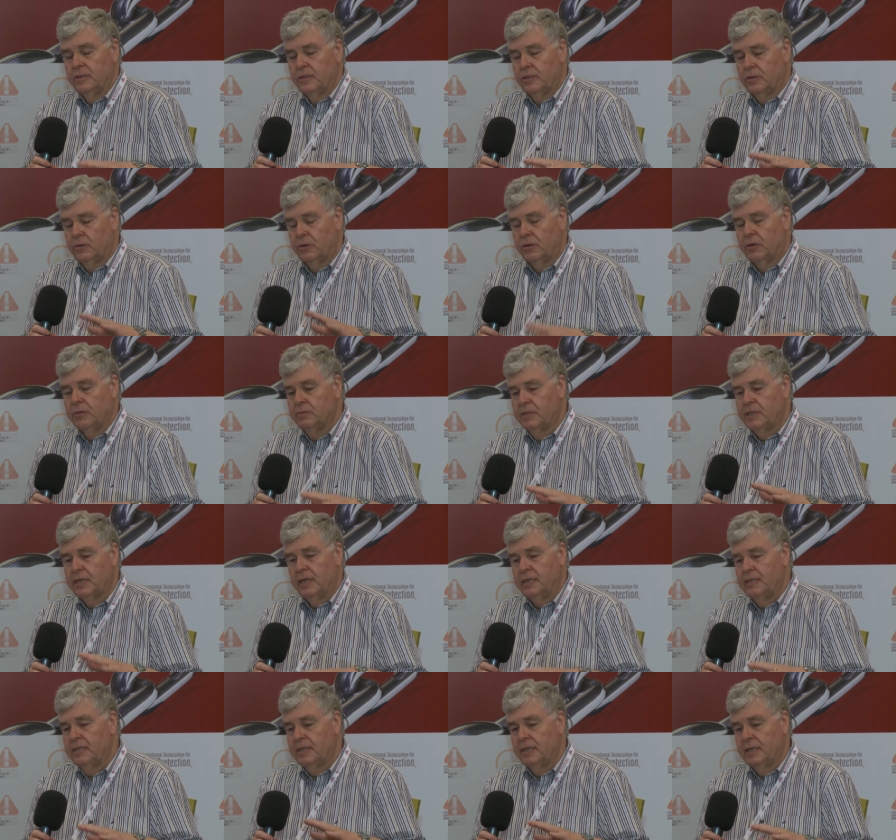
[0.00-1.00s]
quorum
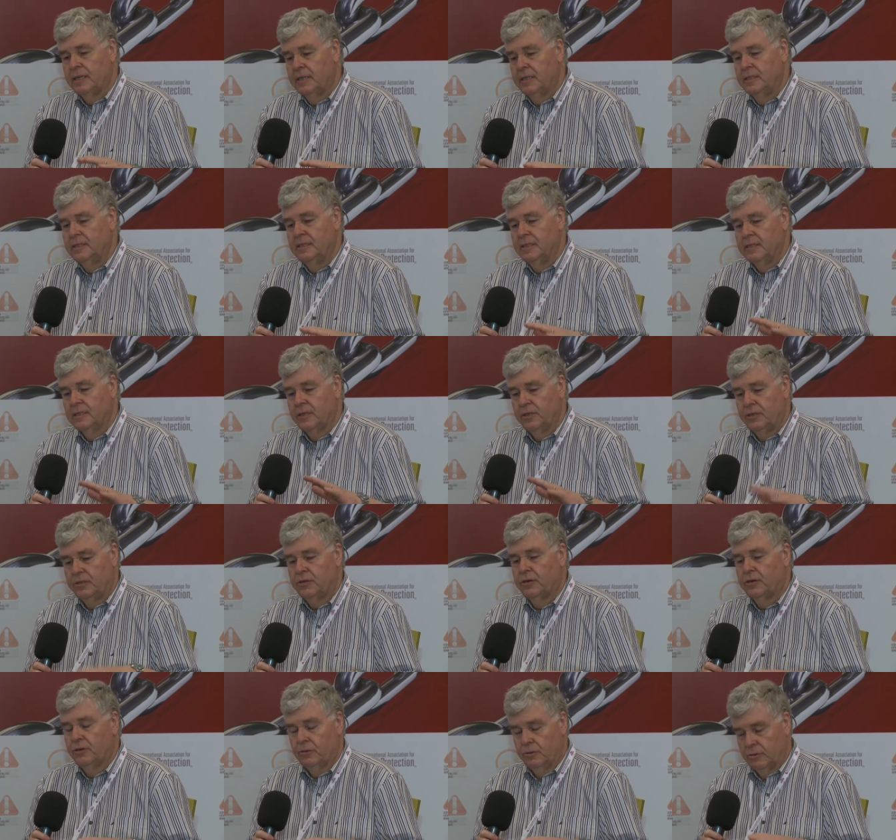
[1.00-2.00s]
sensing
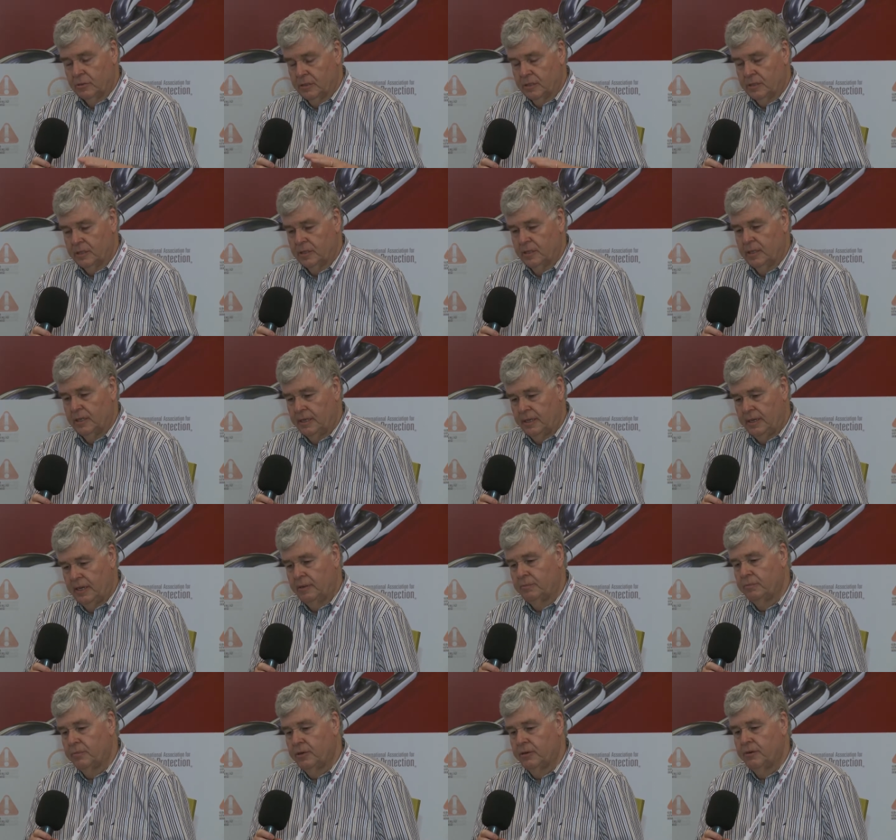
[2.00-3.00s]
controls a
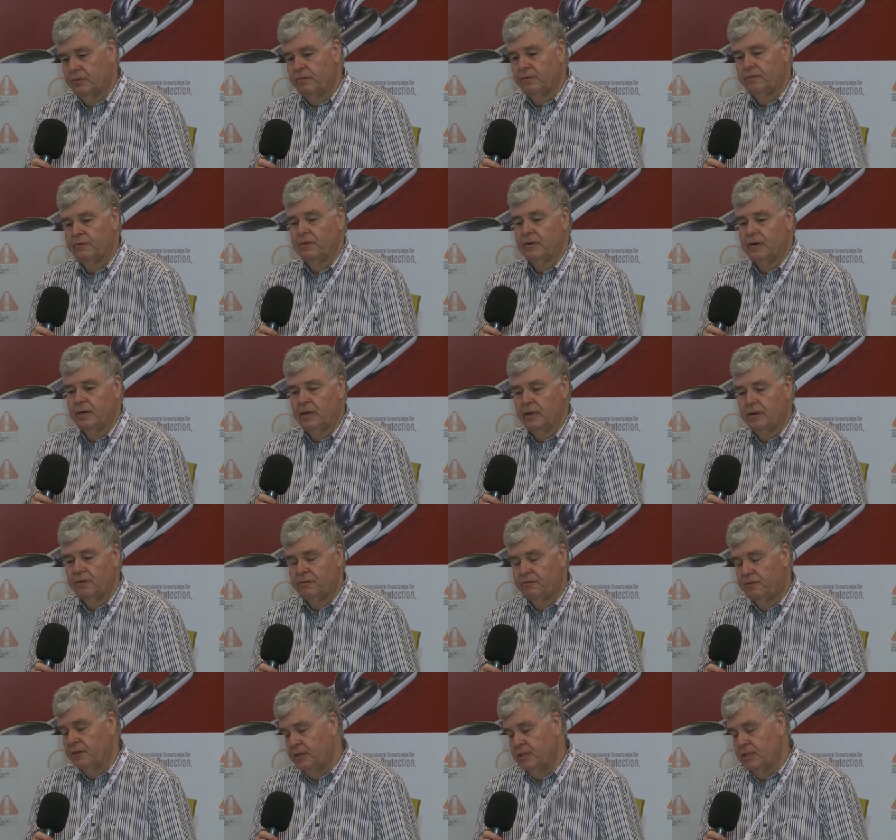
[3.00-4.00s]
number of uh,
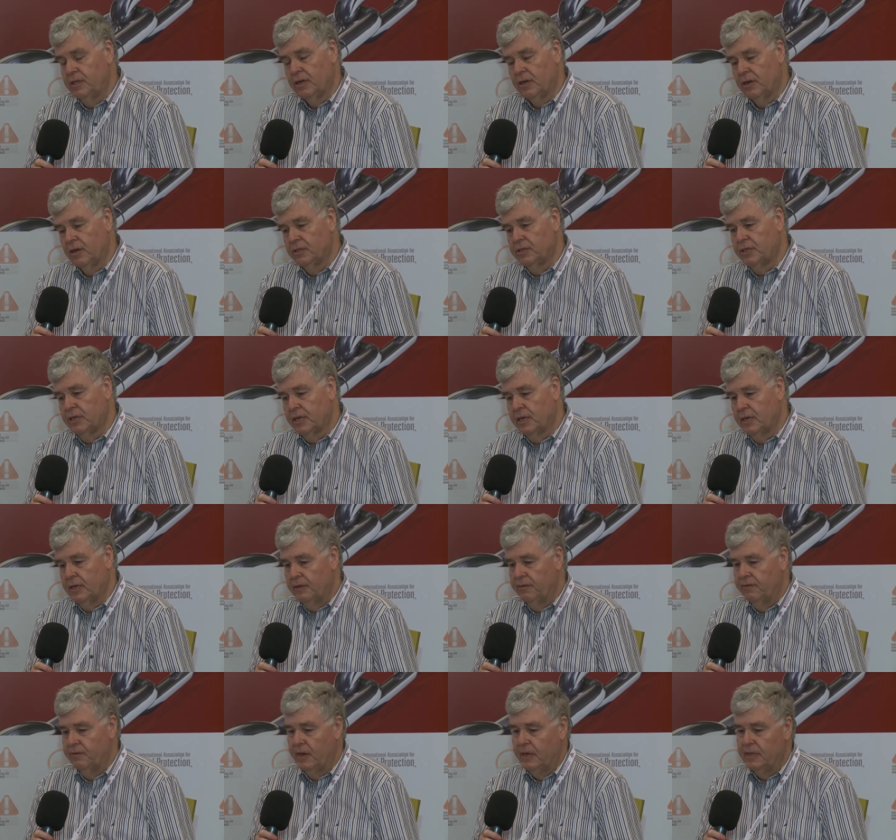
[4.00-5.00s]
physiological
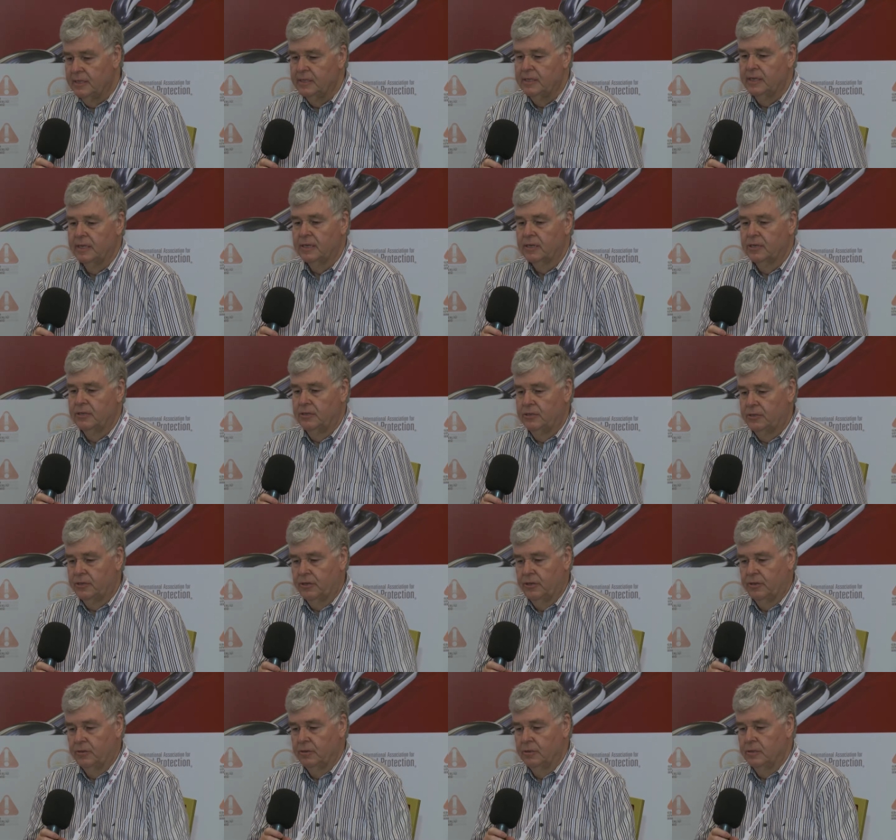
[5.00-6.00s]
events. It
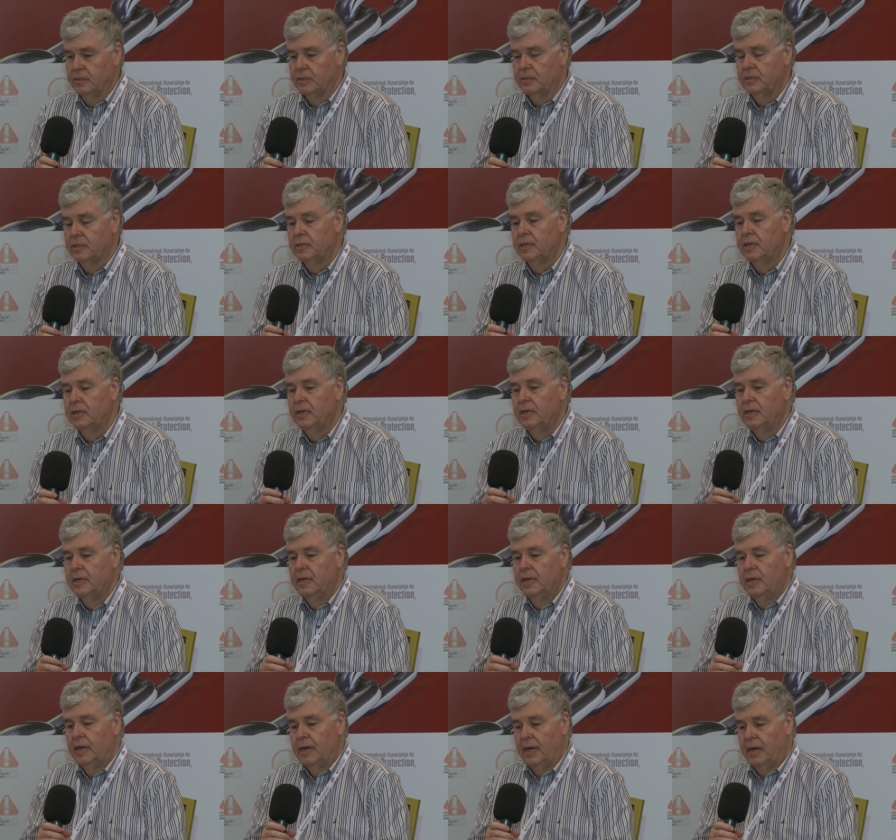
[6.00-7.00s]
controls
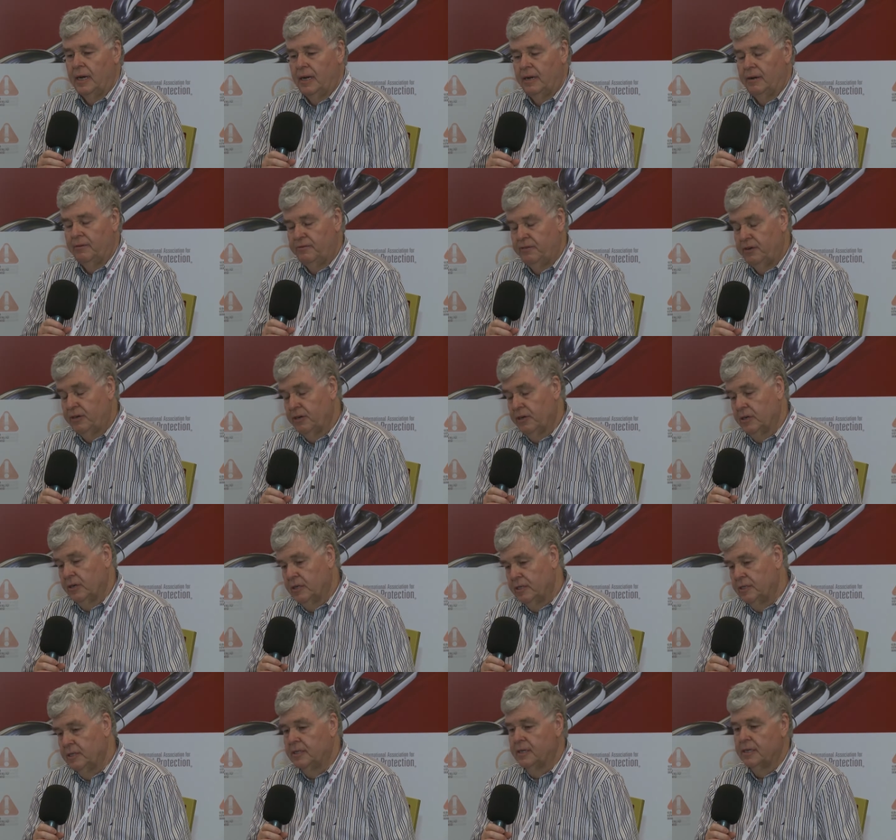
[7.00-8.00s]
uh,
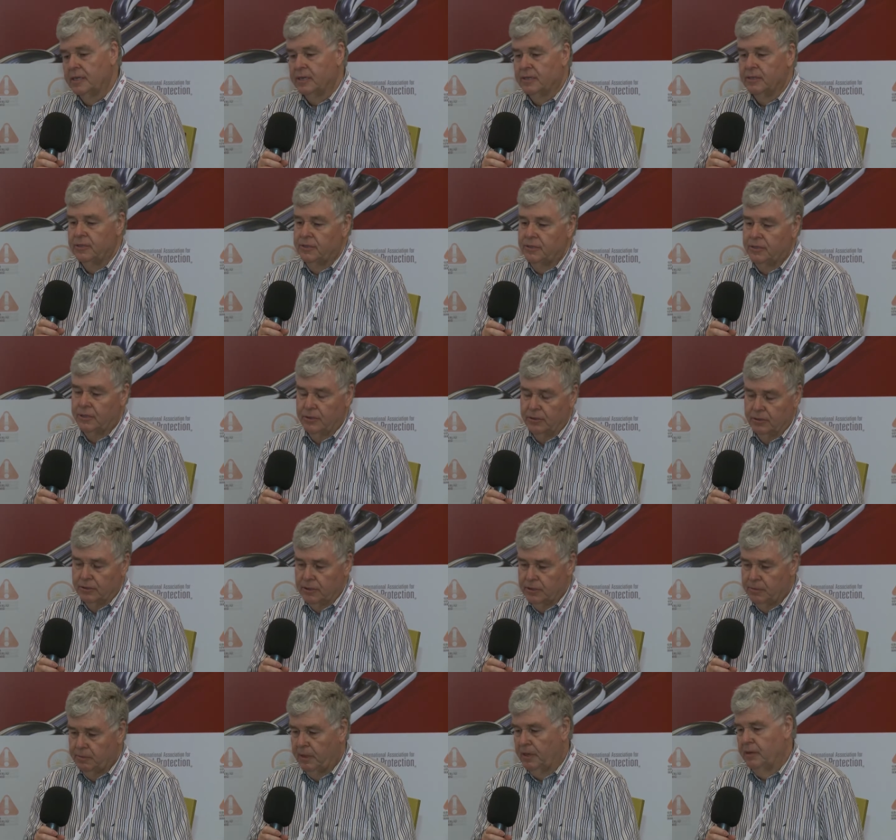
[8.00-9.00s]
virulence, it
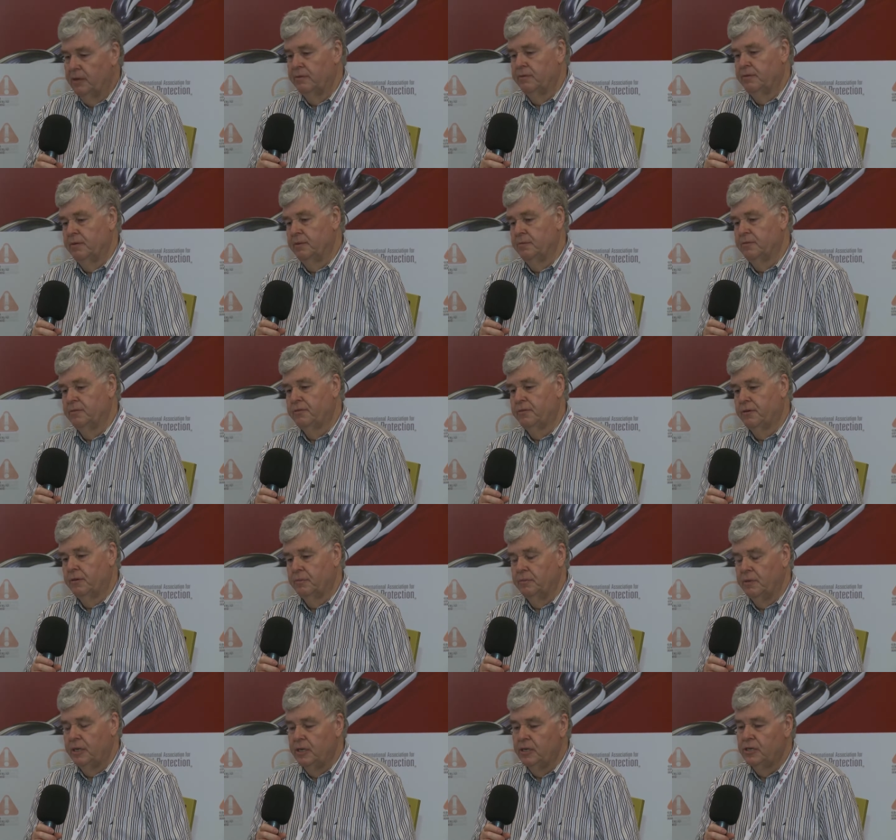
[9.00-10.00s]
controls biofilm
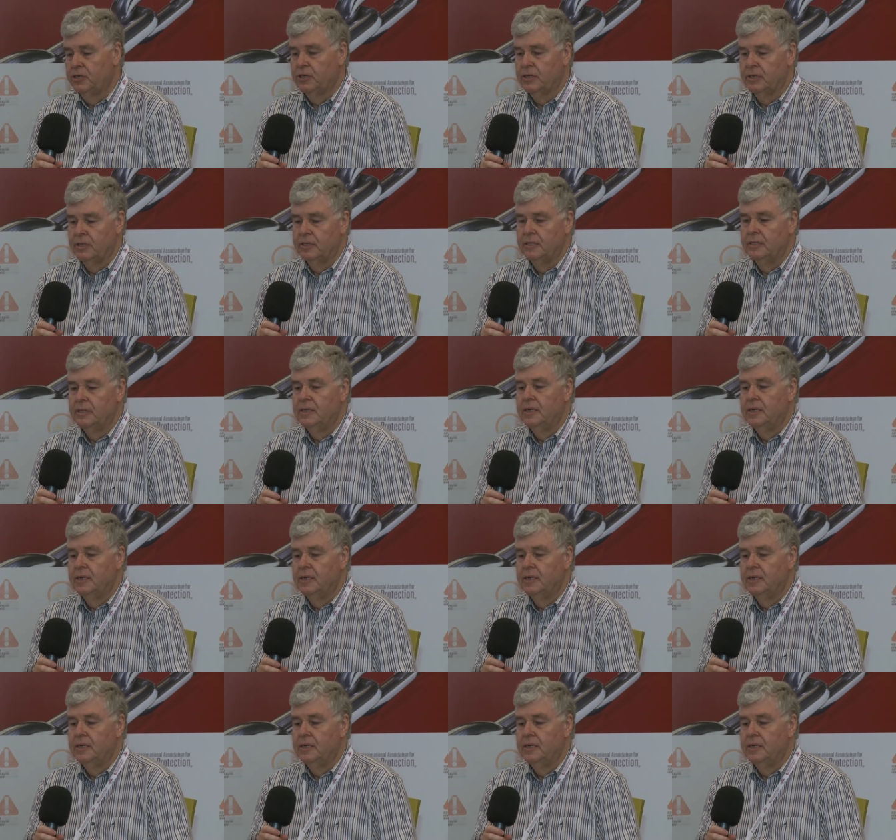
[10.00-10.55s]
formation.